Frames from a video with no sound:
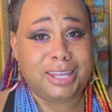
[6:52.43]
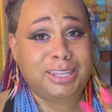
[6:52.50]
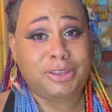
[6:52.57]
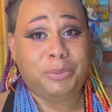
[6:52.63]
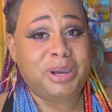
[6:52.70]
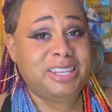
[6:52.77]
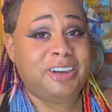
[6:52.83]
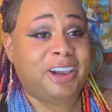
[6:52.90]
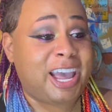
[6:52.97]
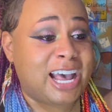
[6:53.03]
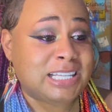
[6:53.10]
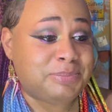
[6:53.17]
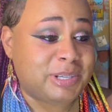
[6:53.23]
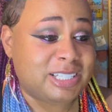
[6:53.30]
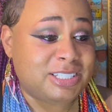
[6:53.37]
the way they're
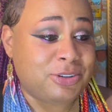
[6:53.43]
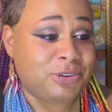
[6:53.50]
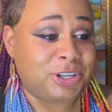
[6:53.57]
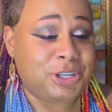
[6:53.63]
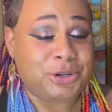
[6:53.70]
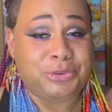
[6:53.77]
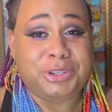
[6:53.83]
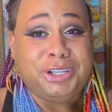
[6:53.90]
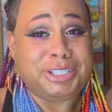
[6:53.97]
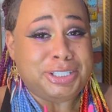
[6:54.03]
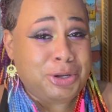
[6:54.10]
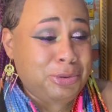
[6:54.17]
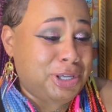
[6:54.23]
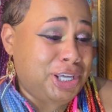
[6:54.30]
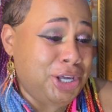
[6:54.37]
gasping is so cute. They're
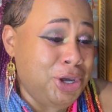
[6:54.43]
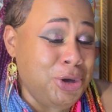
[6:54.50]
so cute.